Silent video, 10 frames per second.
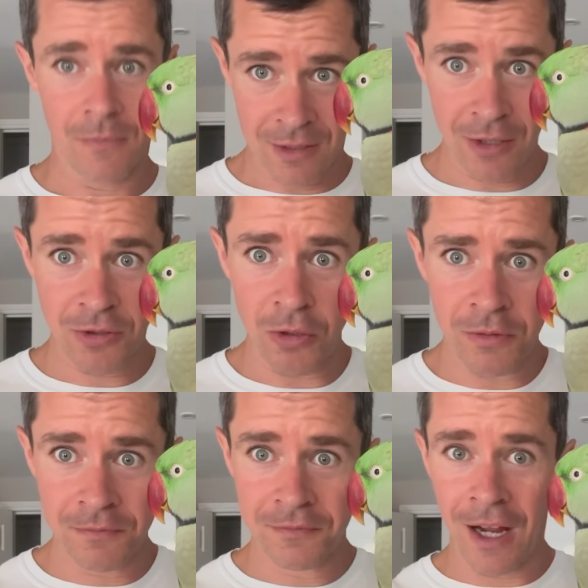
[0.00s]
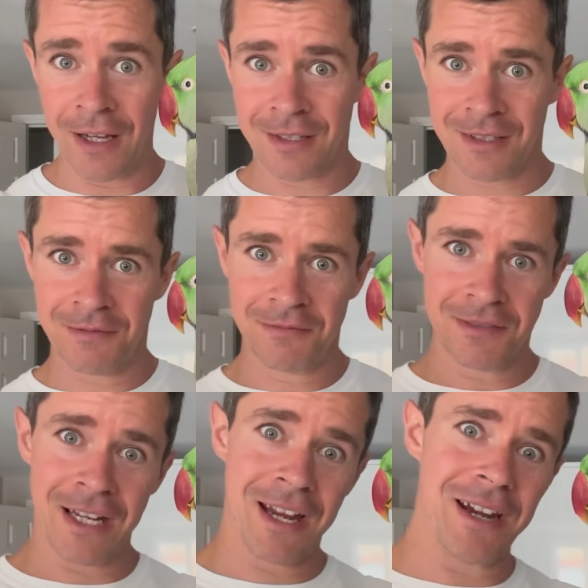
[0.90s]
see you soon, guys.
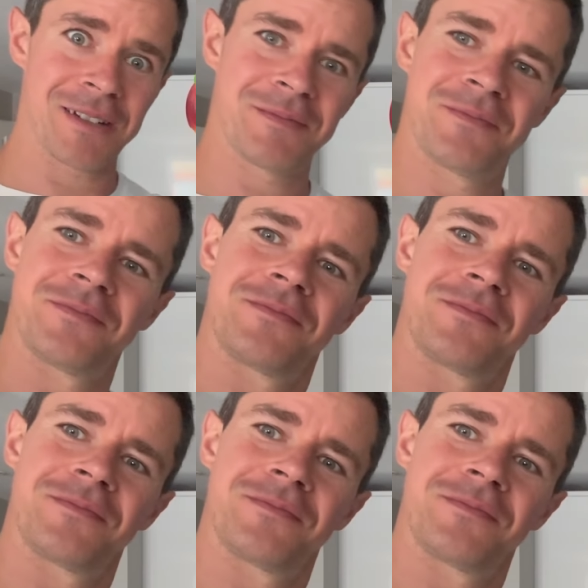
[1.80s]
Take care.